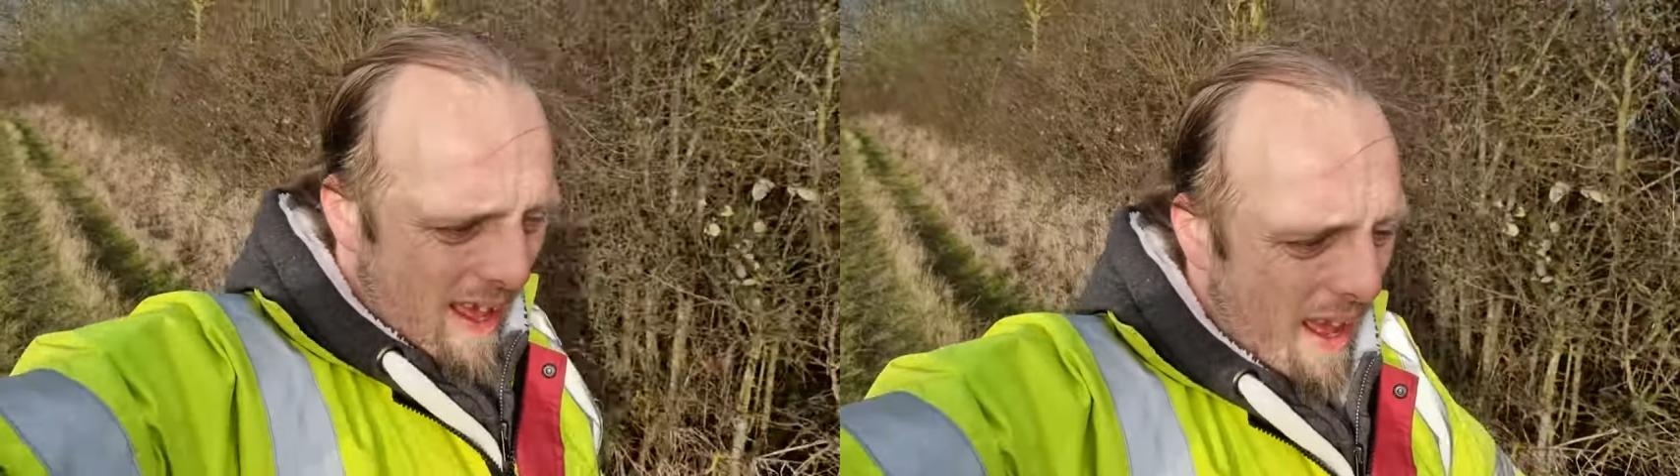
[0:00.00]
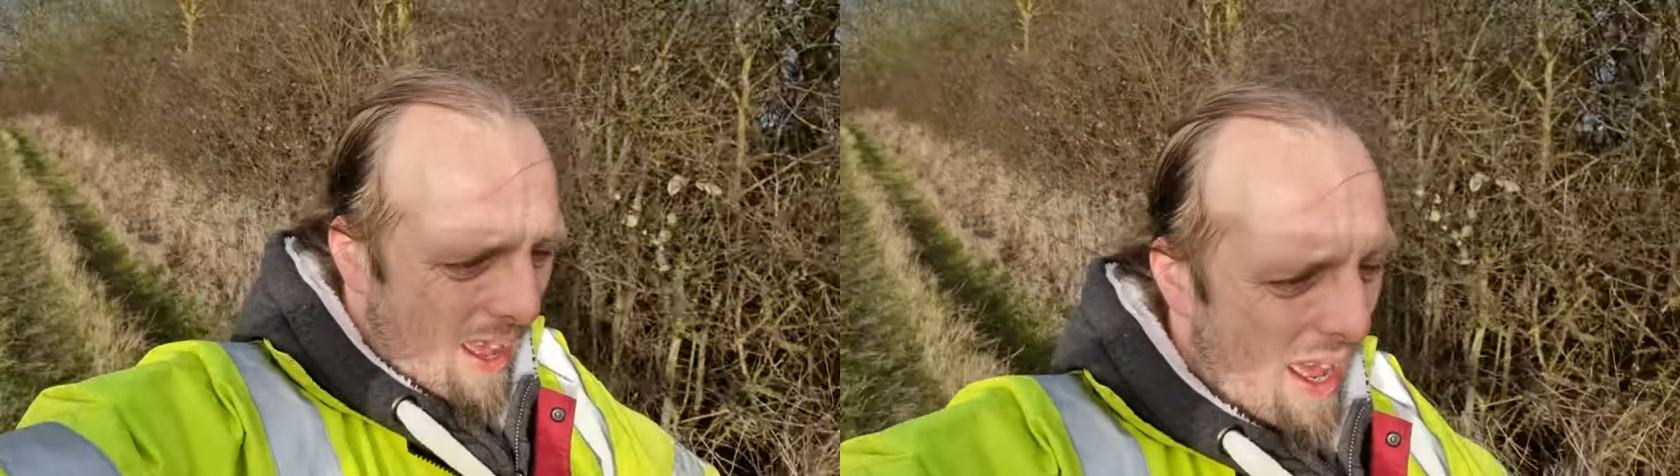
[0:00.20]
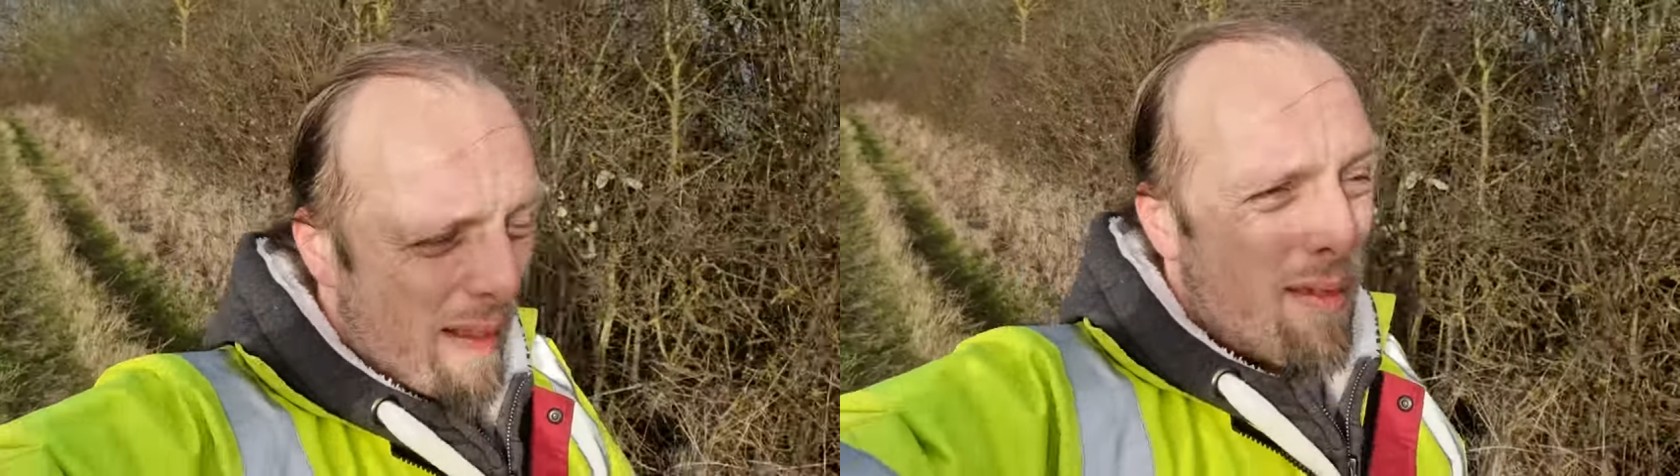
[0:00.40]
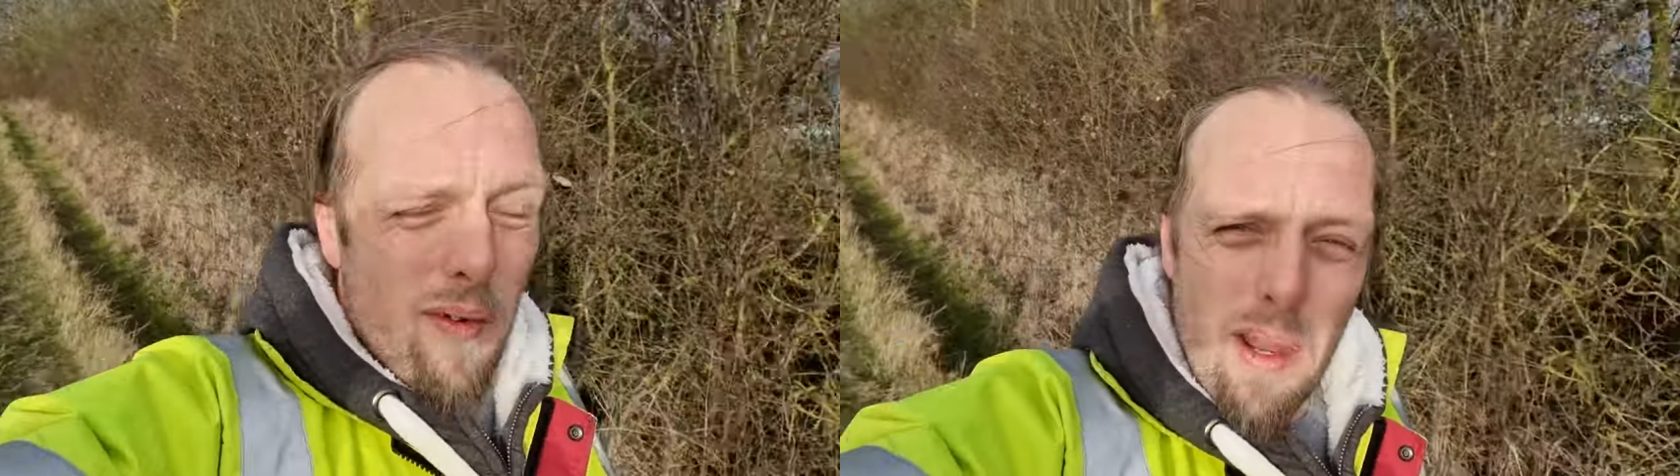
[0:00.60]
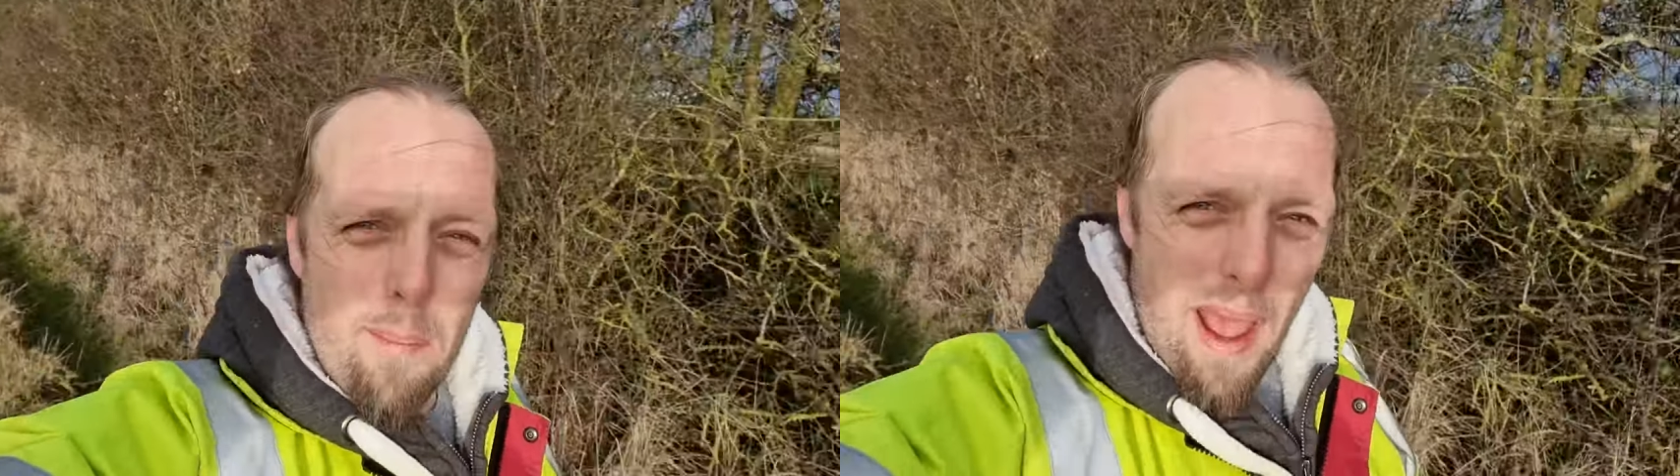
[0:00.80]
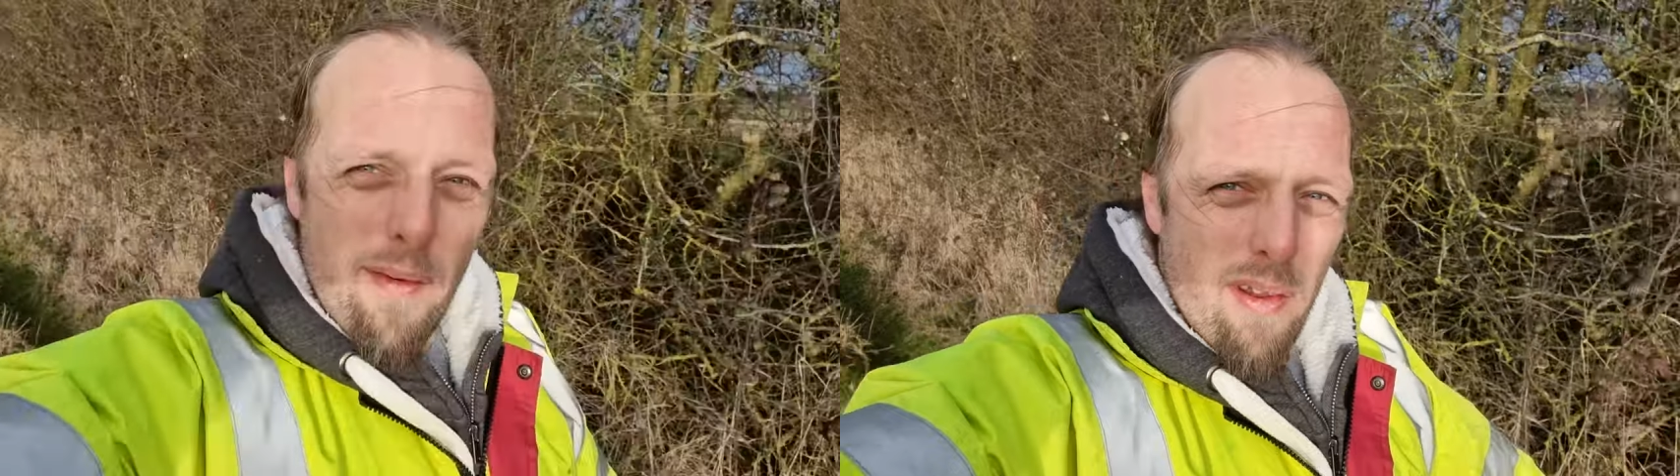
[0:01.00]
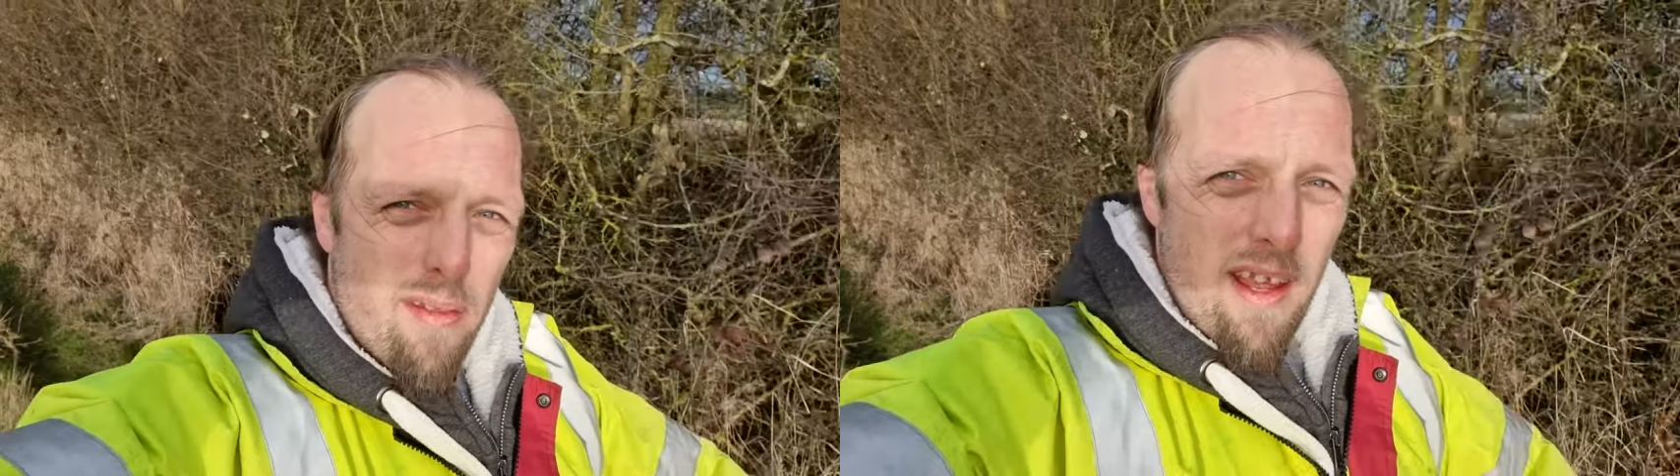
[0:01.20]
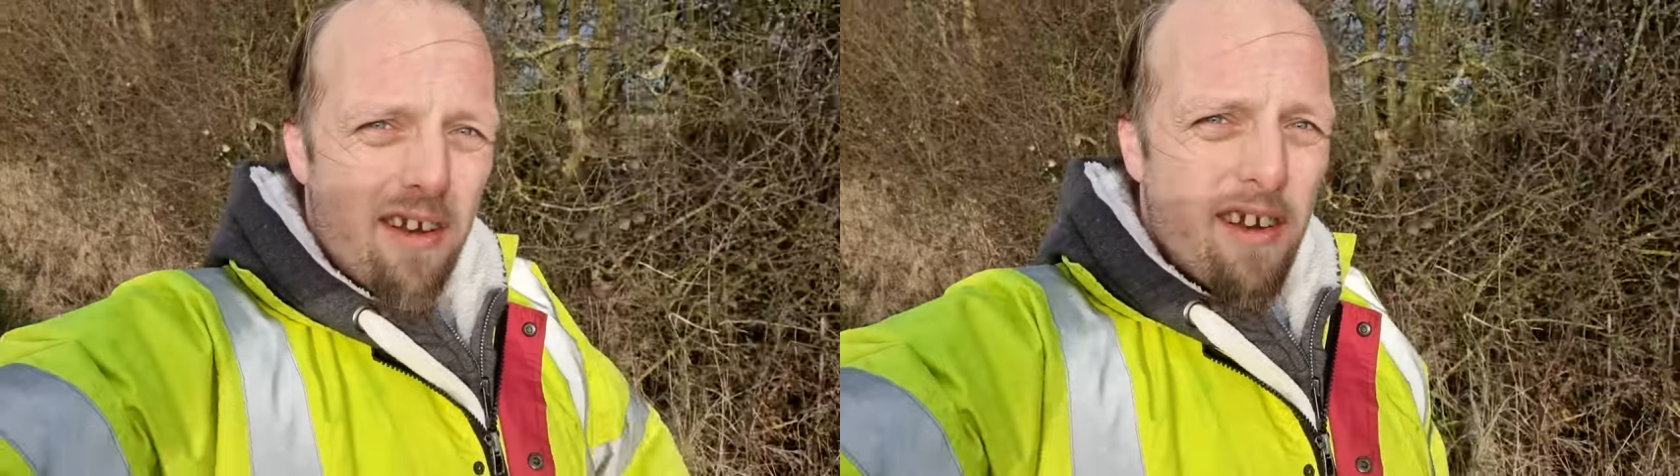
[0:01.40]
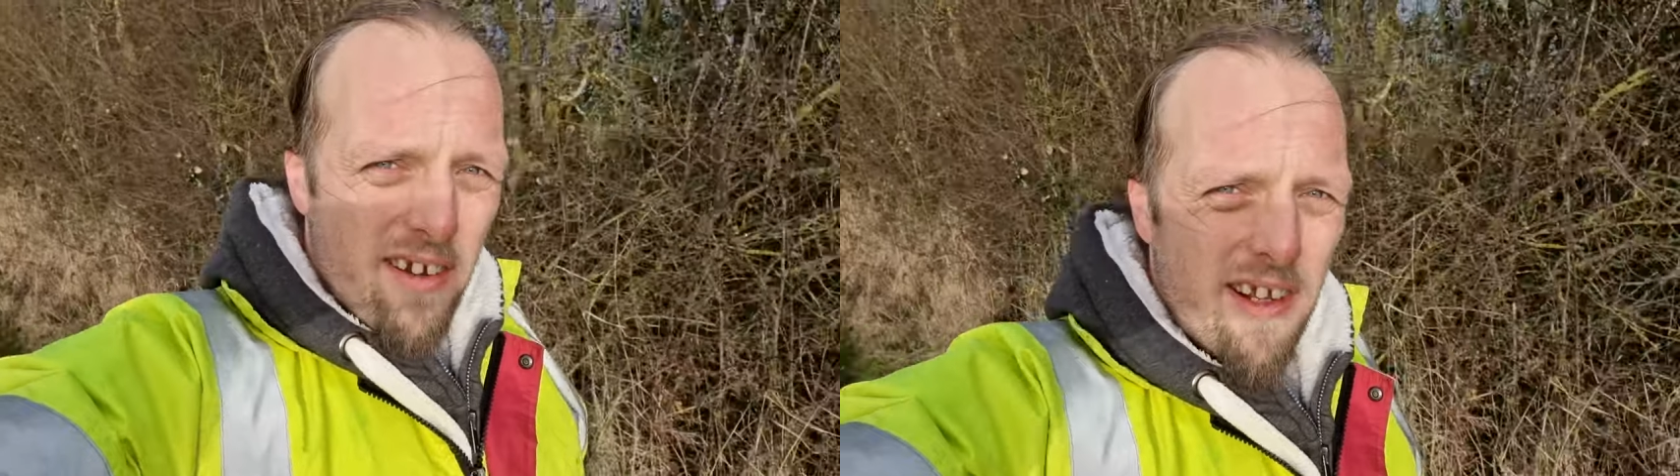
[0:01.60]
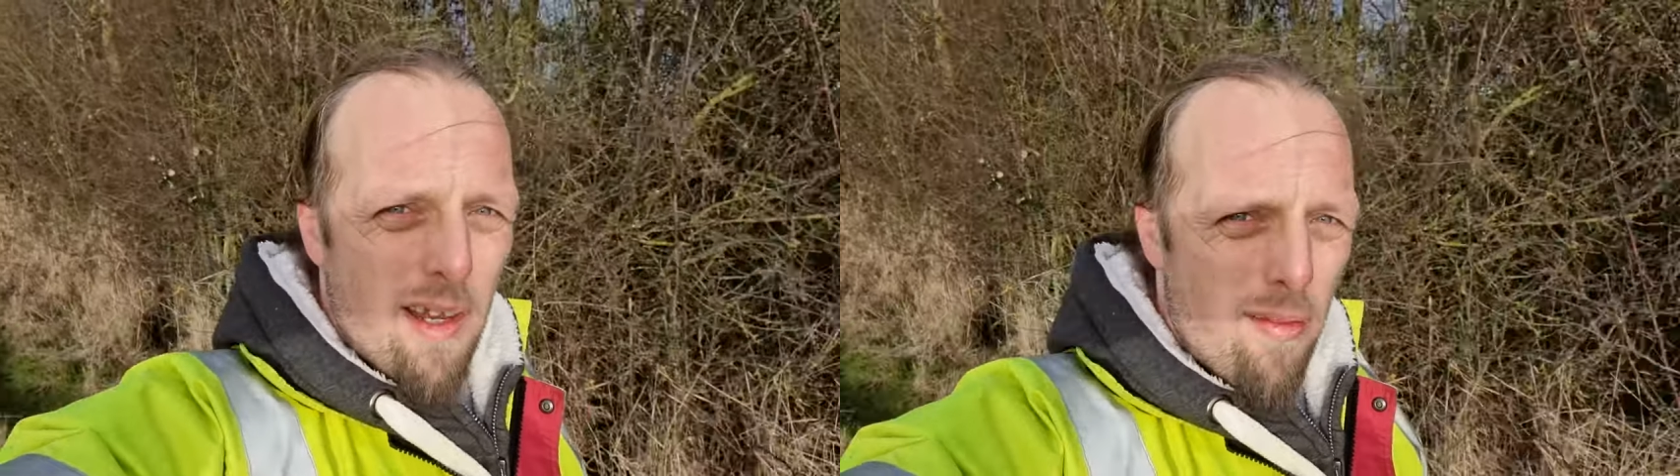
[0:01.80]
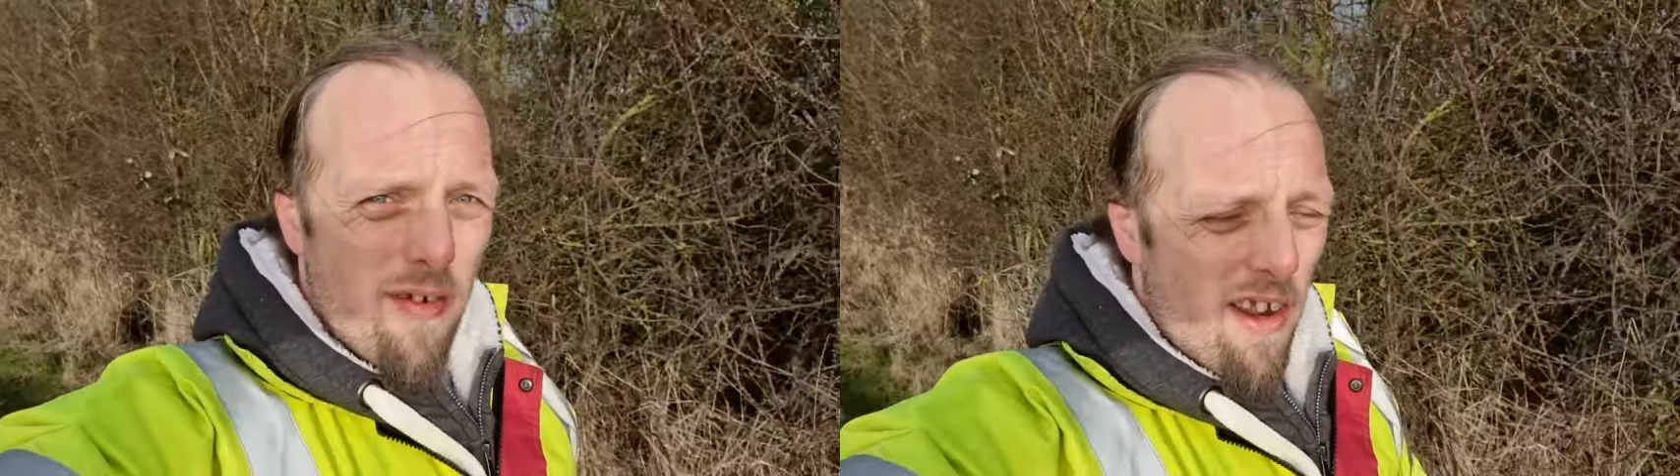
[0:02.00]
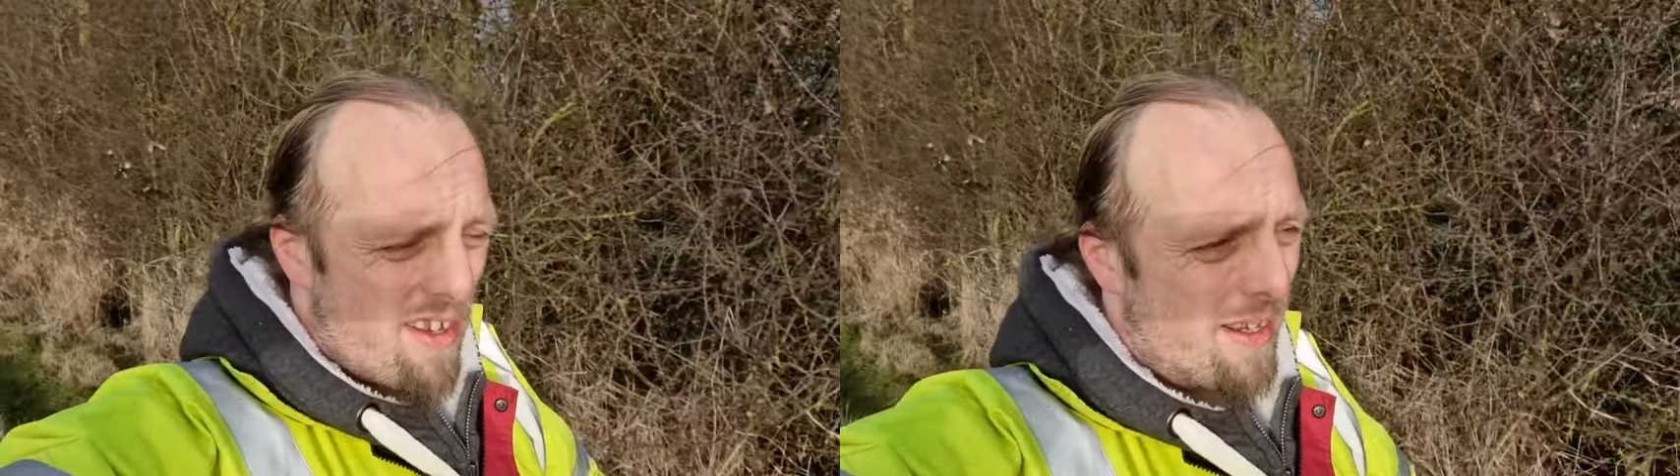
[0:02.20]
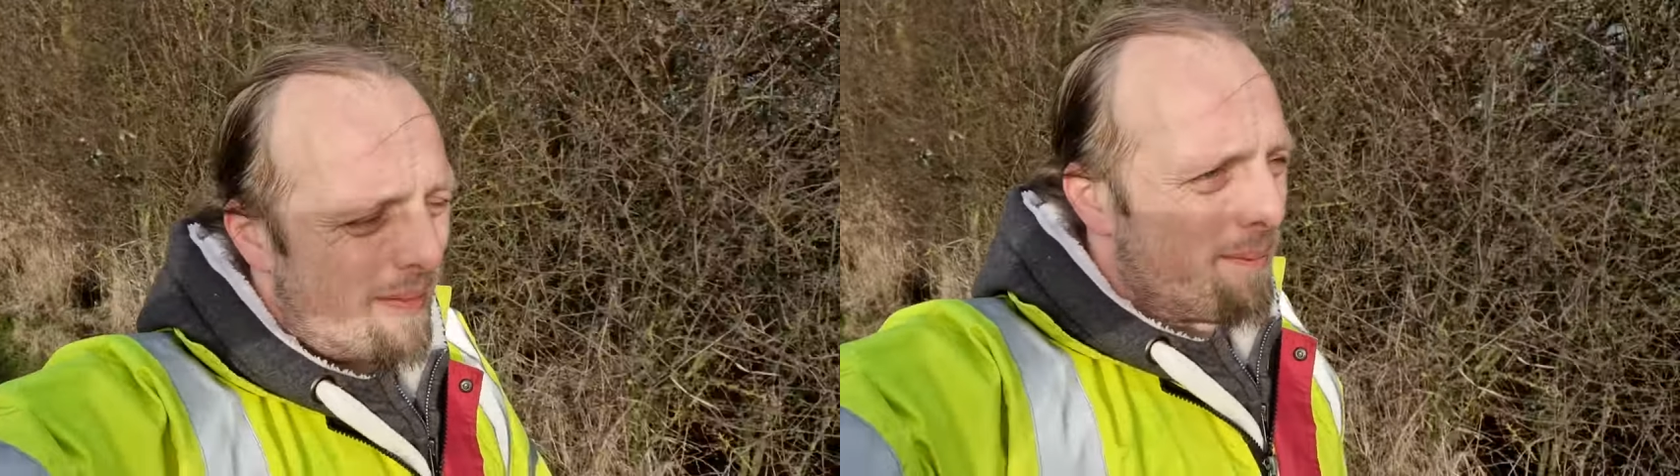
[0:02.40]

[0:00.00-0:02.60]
uh, a solar power station under construction.